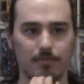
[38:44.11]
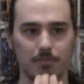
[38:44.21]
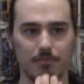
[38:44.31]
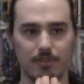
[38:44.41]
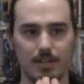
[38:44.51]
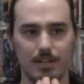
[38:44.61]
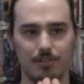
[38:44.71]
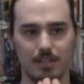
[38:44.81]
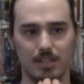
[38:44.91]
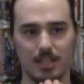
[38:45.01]
we find
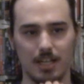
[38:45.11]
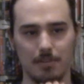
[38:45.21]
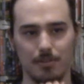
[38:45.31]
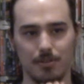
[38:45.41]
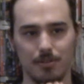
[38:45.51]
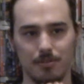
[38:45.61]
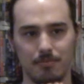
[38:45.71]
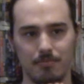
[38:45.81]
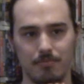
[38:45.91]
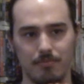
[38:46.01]
out that
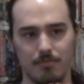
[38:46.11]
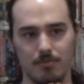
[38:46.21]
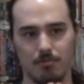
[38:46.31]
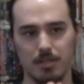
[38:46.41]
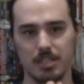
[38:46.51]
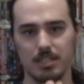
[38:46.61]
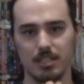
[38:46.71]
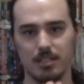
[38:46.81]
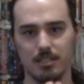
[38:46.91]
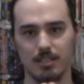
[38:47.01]
Cable, the
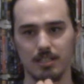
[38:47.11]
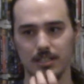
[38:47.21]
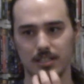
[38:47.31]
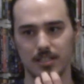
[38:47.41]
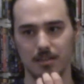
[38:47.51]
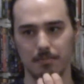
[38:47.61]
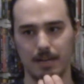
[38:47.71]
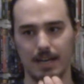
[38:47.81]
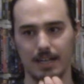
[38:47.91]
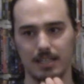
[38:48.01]
reasoning he's come
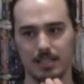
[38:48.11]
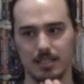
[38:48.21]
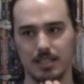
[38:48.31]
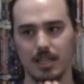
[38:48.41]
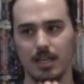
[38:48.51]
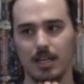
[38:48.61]
back is